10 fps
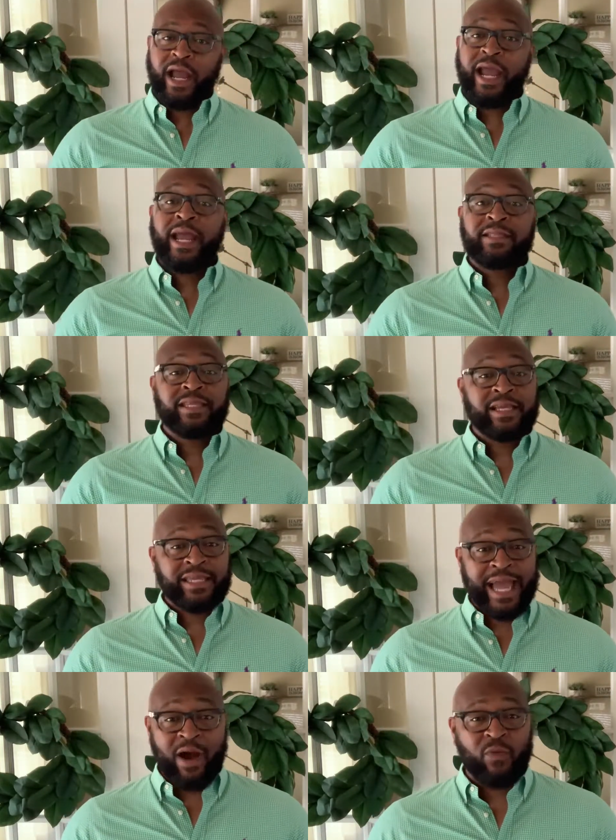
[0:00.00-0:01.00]
and the
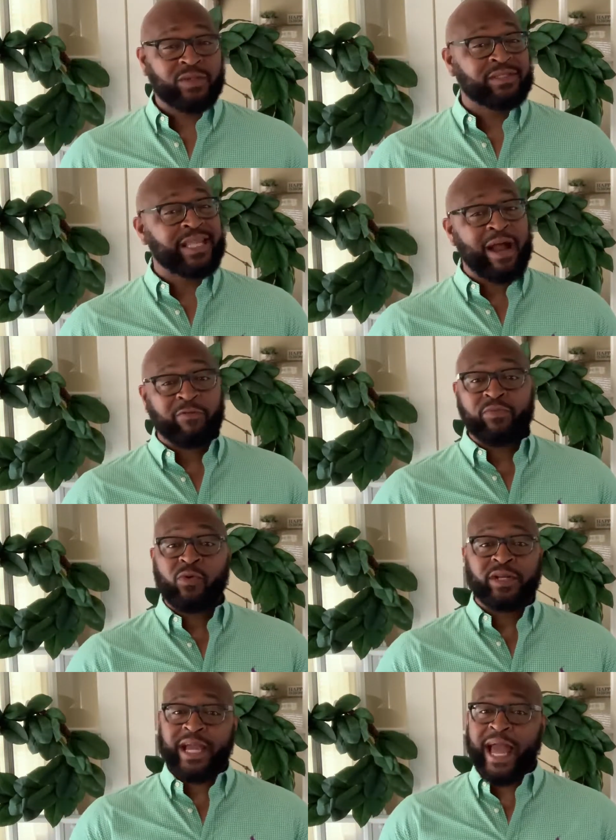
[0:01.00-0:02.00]
account was not
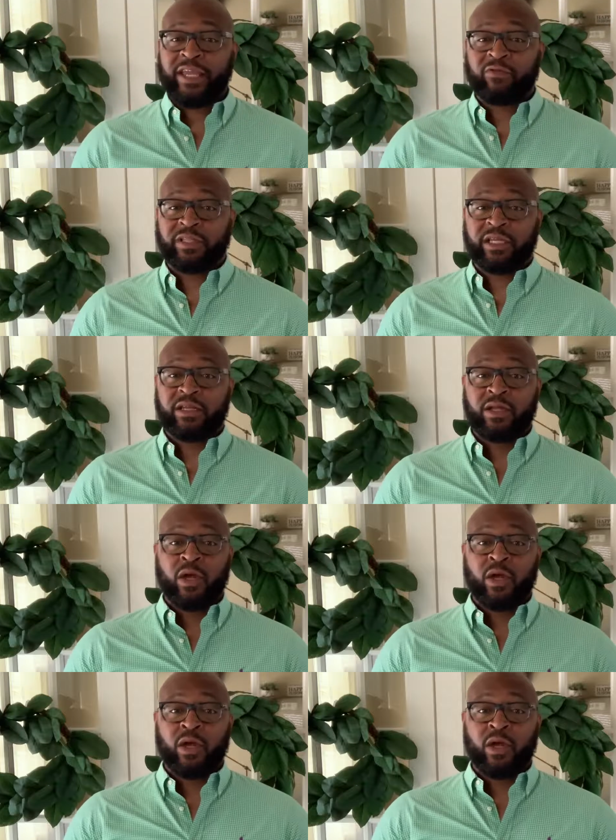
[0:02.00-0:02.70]
reporting accurately.